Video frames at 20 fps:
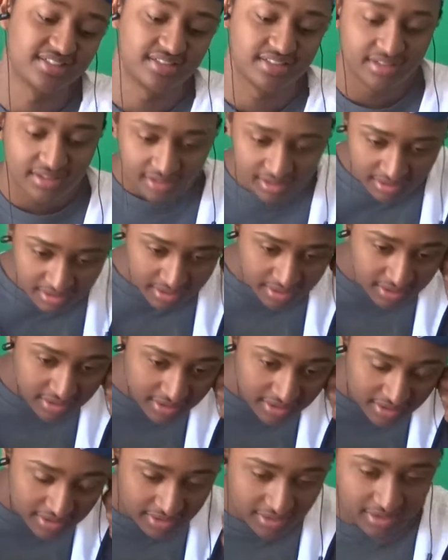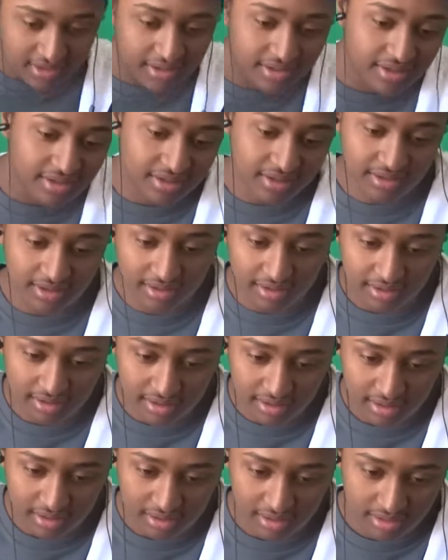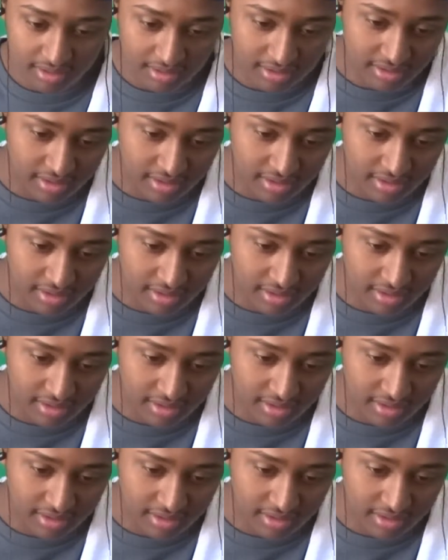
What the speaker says: No one is speaking in this clip.